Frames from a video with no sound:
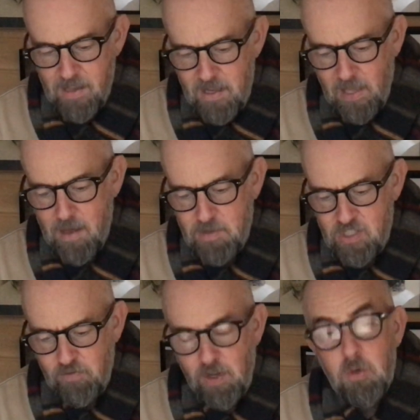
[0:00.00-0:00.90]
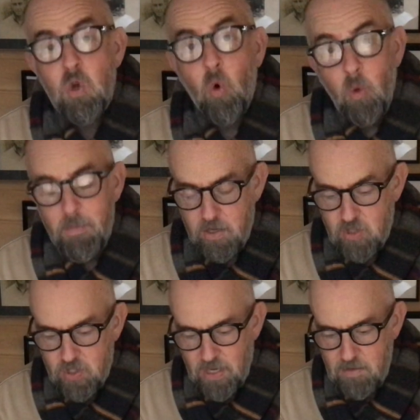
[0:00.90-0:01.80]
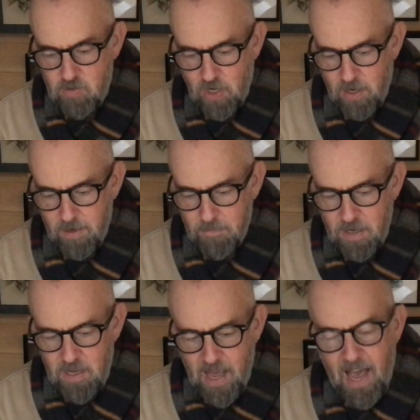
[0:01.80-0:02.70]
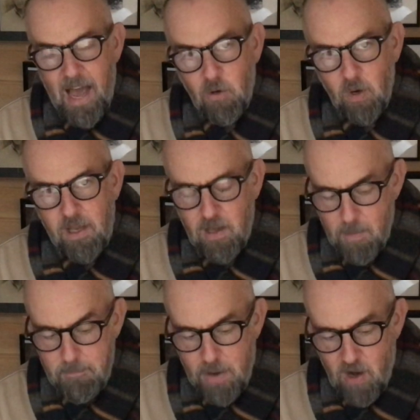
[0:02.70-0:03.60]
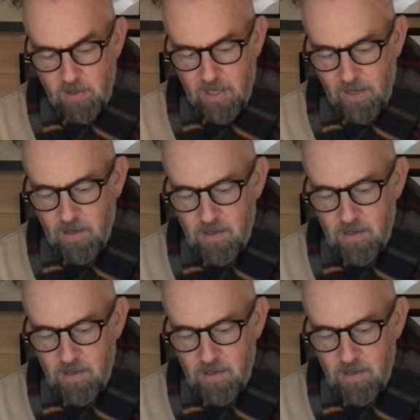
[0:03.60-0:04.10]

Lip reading: came into view at almost the same time, howling and barking.